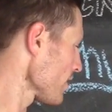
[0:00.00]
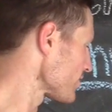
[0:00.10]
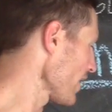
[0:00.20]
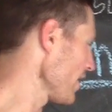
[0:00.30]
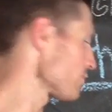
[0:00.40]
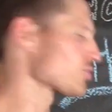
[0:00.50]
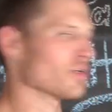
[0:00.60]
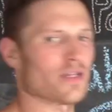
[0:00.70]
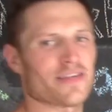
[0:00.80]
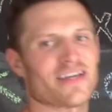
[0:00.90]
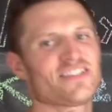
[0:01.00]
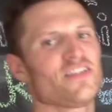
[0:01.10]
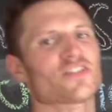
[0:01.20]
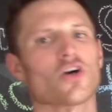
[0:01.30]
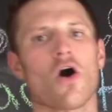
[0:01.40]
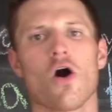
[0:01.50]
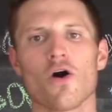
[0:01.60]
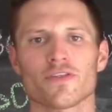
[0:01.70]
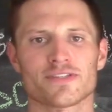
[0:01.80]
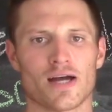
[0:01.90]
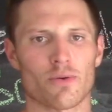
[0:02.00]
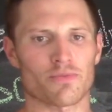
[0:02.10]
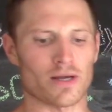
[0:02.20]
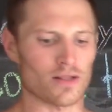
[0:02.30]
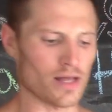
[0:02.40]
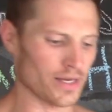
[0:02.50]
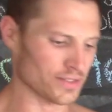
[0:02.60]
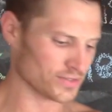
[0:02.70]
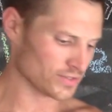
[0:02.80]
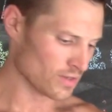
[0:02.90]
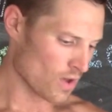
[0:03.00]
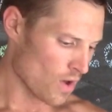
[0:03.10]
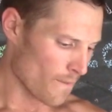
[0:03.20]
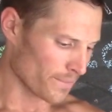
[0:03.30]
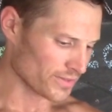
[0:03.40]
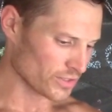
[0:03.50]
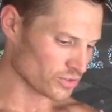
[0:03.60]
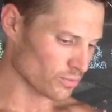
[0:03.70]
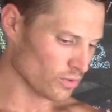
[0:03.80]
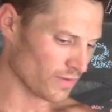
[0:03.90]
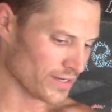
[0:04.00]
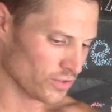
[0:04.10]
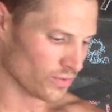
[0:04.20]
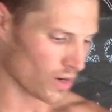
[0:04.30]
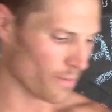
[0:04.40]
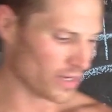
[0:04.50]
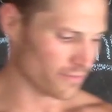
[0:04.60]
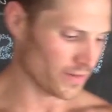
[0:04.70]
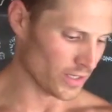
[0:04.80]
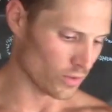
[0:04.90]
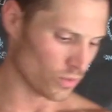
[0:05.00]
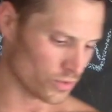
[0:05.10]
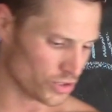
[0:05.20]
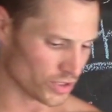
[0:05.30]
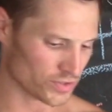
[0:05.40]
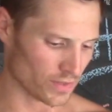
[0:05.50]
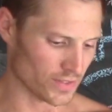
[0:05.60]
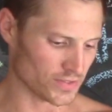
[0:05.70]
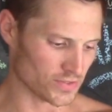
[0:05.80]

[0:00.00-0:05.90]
is hamstring length. I see this all the time with my clients, but there's a move I do, and I'll make a video just on this.